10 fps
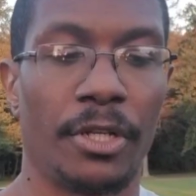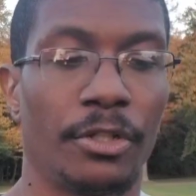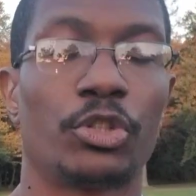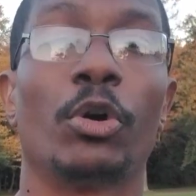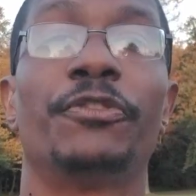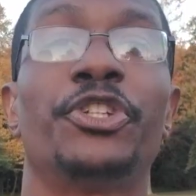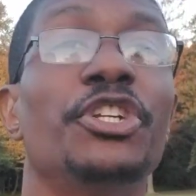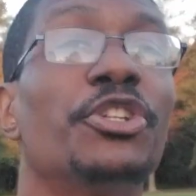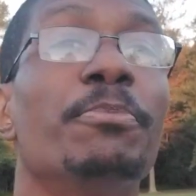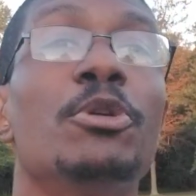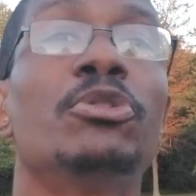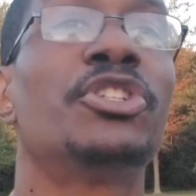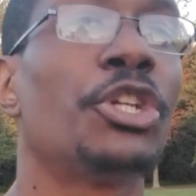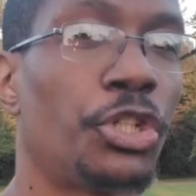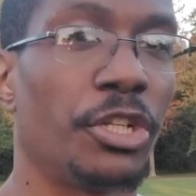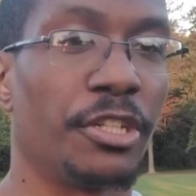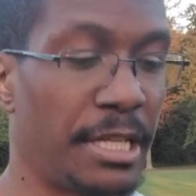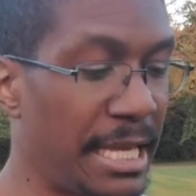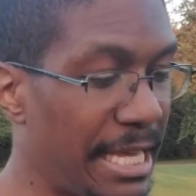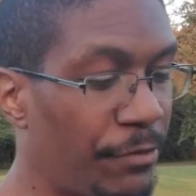So if she's a musician,
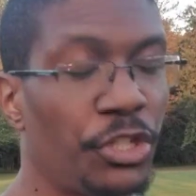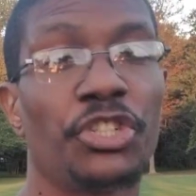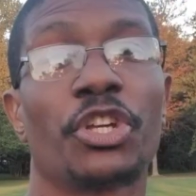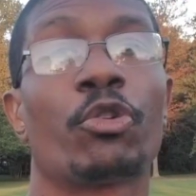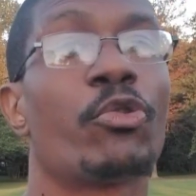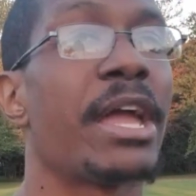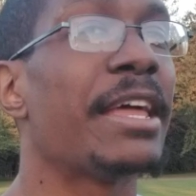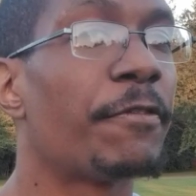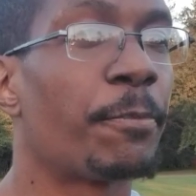if she's a creative